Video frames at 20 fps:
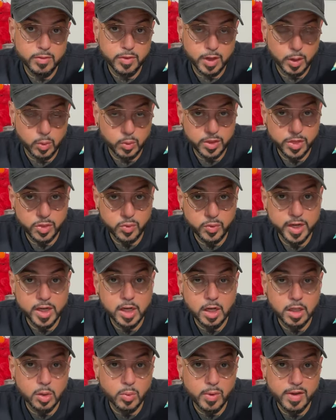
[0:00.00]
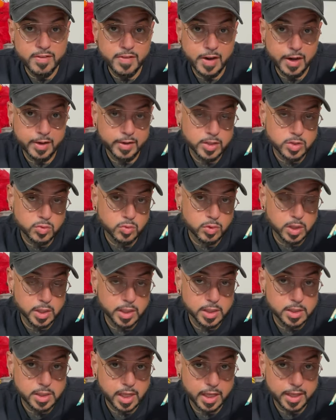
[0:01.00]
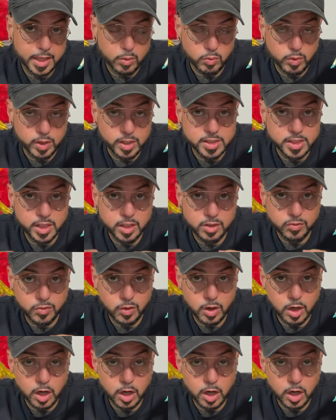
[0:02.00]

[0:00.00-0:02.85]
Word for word: There were three colorway variants released and they retailed for